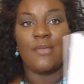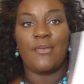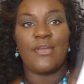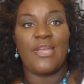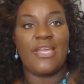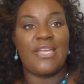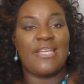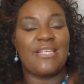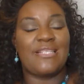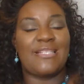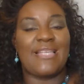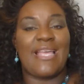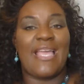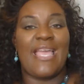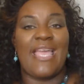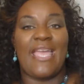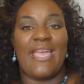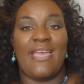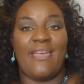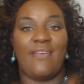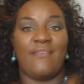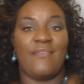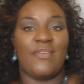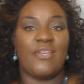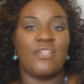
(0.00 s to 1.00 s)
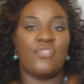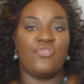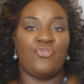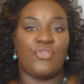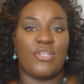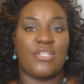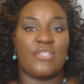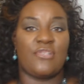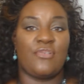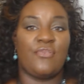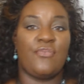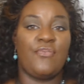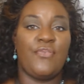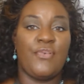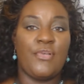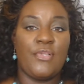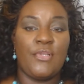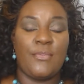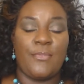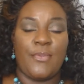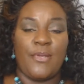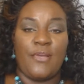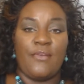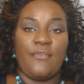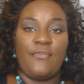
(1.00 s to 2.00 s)
Okay, because I have a dresser
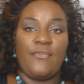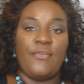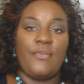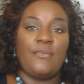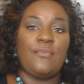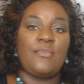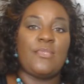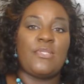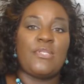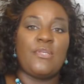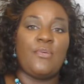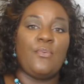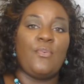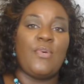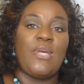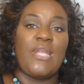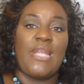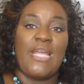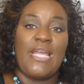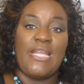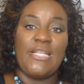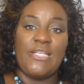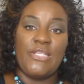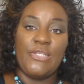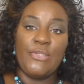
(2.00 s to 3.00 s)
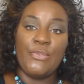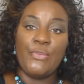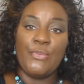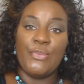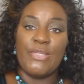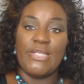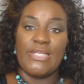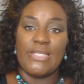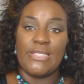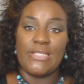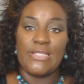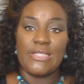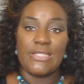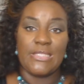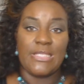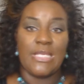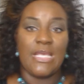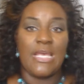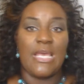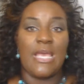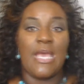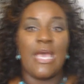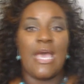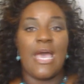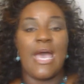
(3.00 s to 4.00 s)
full of perfumes. So what I do is
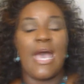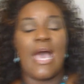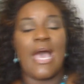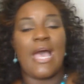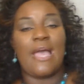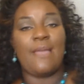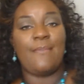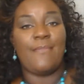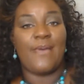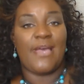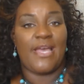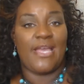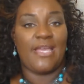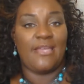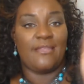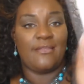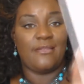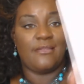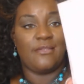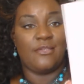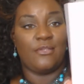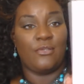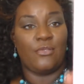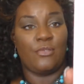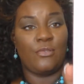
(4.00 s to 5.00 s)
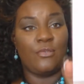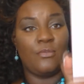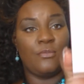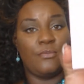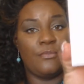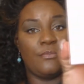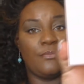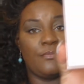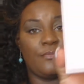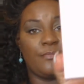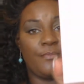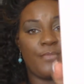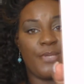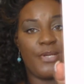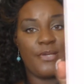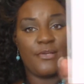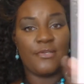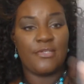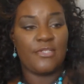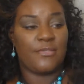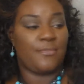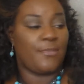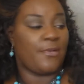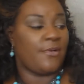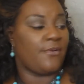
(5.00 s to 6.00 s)
I buy the little
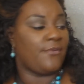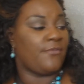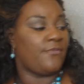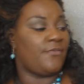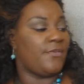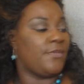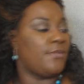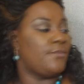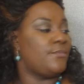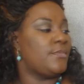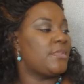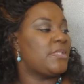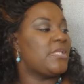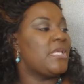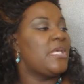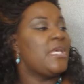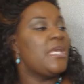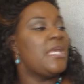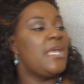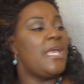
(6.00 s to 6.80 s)
purse perfumes.